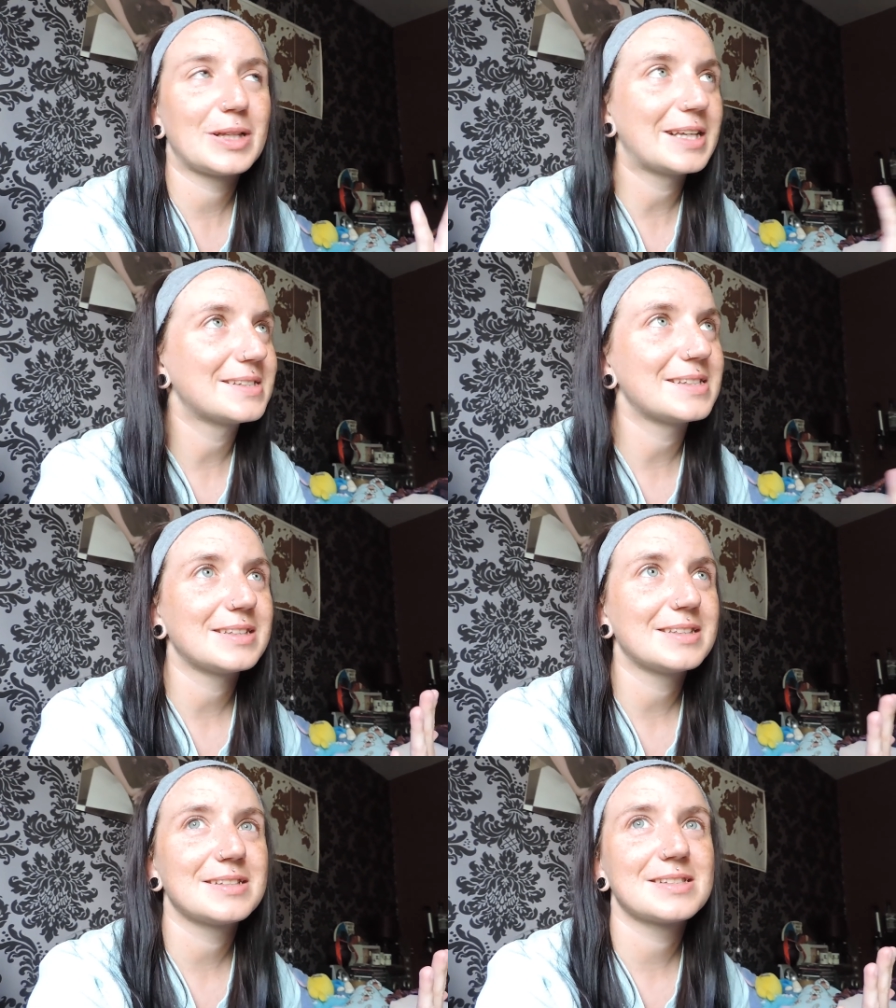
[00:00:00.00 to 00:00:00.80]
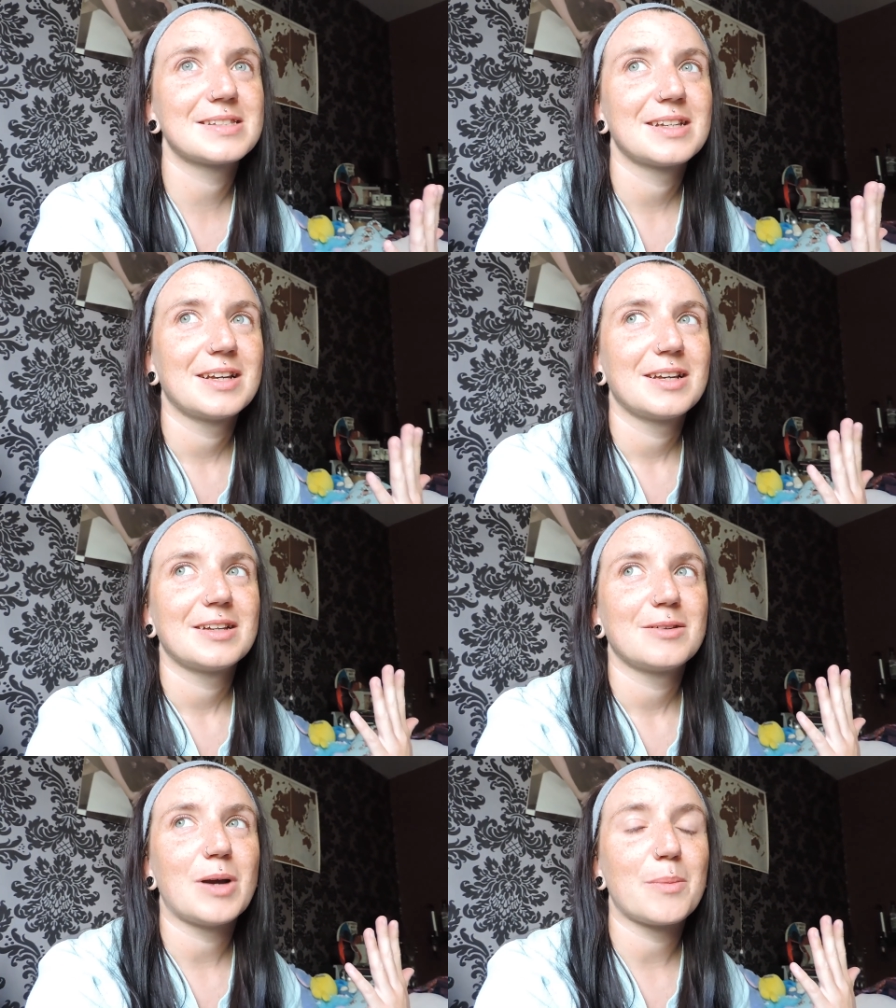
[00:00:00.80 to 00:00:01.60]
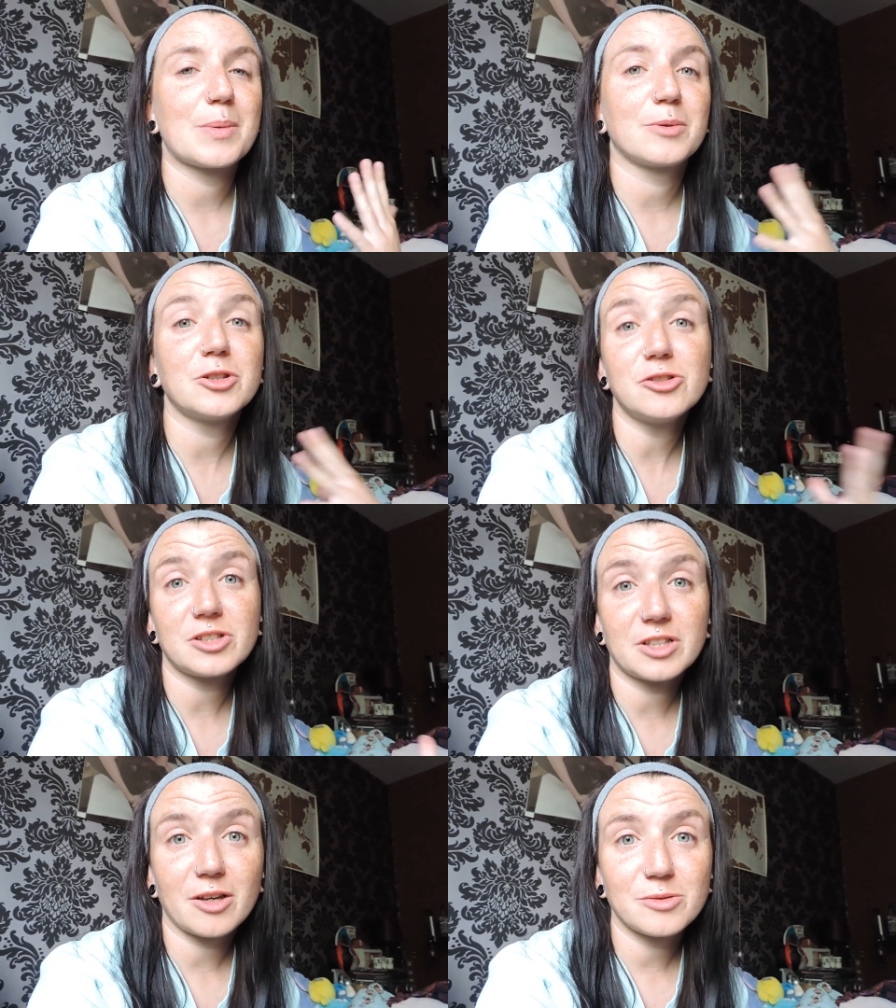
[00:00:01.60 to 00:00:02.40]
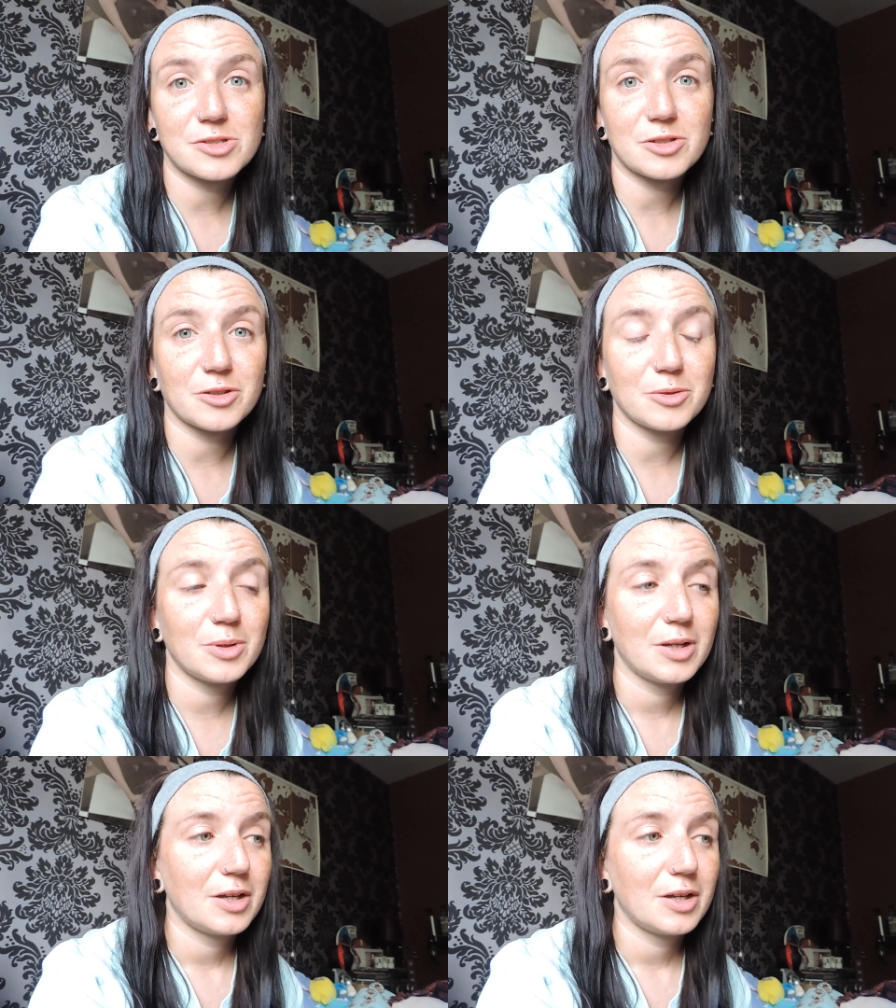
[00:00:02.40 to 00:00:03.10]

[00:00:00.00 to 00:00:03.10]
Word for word: places where people usually go to,